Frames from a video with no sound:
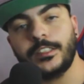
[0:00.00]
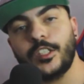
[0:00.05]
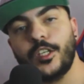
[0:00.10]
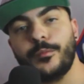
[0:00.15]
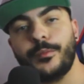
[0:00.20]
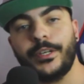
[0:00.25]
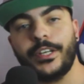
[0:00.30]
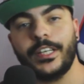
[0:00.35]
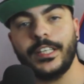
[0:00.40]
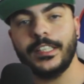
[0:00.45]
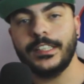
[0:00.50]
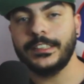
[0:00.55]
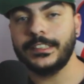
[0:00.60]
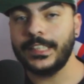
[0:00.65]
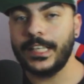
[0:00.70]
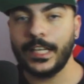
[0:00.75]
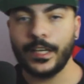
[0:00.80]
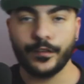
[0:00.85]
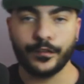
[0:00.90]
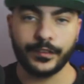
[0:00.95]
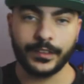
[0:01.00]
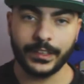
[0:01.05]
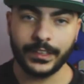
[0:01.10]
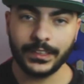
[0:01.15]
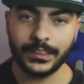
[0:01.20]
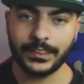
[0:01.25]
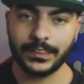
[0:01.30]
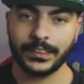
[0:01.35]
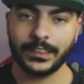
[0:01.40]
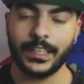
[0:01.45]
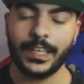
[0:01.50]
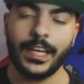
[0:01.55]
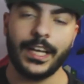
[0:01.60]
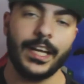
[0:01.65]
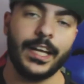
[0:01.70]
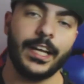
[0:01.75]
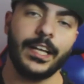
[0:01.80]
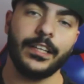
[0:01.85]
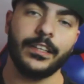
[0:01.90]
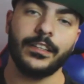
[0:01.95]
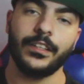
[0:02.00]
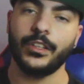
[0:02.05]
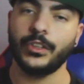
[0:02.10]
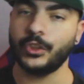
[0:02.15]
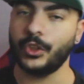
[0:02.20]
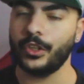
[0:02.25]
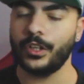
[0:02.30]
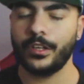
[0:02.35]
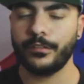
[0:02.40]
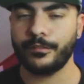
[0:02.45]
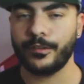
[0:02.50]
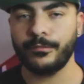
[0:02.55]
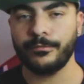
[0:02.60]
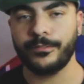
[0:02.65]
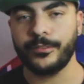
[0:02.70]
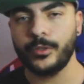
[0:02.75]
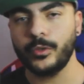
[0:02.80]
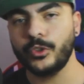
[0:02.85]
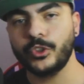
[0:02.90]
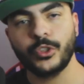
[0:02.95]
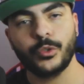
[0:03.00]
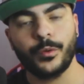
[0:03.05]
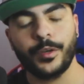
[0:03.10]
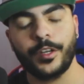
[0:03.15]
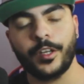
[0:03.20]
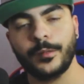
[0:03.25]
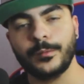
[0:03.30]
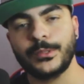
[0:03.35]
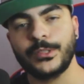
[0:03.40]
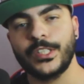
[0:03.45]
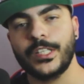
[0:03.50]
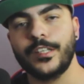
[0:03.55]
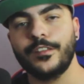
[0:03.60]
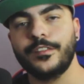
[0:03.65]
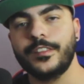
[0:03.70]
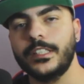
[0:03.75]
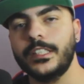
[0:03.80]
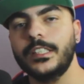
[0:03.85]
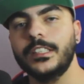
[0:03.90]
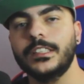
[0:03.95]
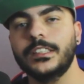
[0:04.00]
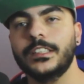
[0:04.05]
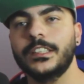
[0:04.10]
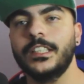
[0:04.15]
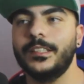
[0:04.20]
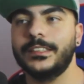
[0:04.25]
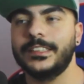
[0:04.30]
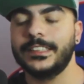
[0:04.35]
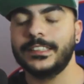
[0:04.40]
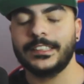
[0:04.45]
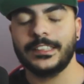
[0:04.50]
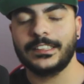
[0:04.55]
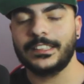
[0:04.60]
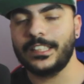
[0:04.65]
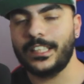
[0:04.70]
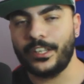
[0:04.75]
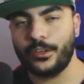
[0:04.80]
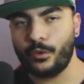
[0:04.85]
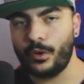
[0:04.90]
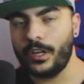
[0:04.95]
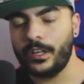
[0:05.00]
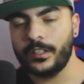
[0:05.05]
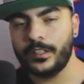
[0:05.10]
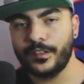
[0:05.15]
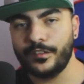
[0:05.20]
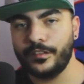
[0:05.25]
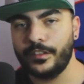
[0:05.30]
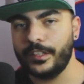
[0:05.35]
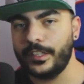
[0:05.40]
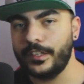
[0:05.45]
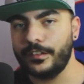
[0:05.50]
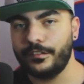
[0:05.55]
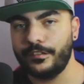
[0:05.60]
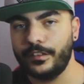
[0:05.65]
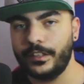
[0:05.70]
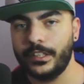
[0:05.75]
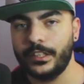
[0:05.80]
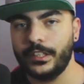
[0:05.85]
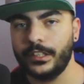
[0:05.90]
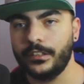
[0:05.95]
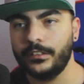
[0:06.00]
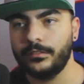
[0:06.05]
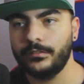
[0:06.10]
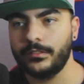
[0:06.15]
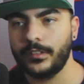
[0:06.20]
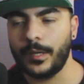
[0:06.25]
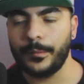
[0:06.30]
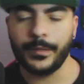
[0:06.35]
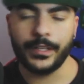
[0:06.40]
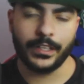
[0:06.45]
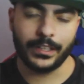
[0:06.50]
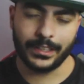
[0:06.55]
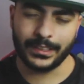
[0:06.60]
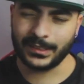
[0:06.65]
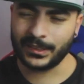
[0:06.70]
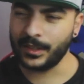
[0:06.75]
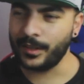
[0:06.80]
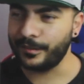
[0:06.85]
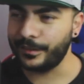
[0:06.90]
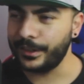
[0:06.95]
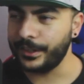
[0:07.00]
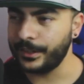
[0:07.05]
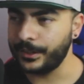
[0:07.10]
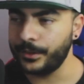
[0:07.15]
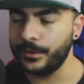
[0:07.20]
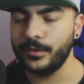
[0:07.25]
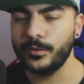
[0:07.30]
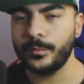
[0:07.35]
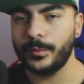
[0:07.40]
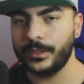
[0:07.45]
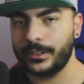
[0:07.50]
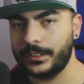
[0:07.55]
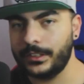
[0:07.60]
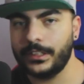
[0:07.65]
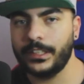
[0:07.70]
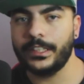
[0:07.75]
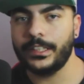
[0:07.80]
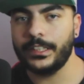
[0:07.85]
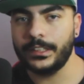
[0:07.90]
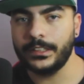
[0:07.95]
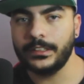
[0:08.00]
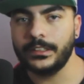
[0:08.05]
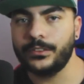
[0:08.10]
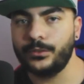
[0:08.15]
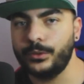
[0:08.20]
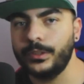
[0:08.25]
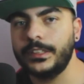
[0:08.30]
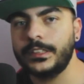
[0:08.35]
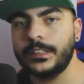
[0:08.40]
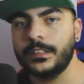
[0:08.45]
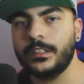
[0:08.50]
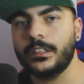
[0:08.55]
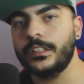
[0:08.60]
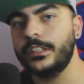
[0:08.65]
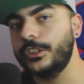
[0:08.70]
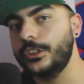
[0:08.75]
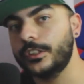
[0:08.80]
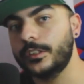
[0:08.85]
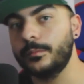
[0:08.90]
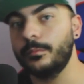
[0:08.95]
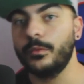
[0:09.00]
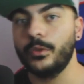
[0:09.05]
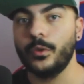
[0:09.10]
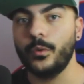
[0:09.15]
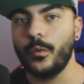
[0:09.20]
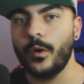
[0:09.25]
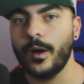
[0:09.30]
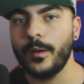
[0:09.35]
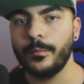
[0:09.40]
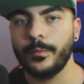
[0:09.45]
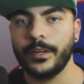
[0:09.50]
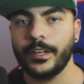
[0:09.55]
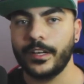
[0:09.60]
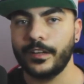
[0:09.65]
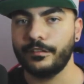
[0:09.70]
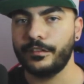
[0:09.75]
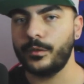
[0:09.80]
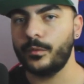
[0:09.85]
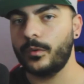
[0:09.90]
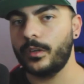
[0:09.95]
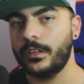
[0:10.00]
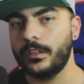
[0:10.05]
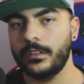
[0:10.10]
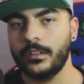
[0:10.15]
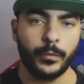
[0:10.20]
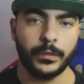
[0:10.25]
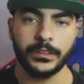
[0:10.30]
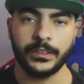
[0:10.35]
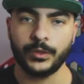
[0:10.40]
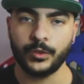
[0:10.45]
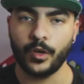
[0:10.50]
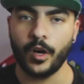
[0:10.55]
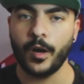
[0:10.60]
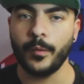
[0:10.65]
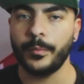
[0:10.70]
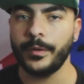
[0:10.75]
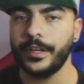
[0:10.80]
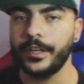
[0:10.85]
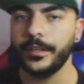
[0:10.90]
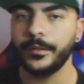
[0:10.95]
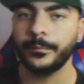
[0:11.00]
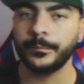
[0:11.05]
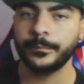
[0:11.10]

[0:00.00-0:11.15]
topic is NFTs, and there's a lot of confusion when it comes to NFTs since it's like relatively it's not very new, but like it recently just blew up and everyone wants to hop in.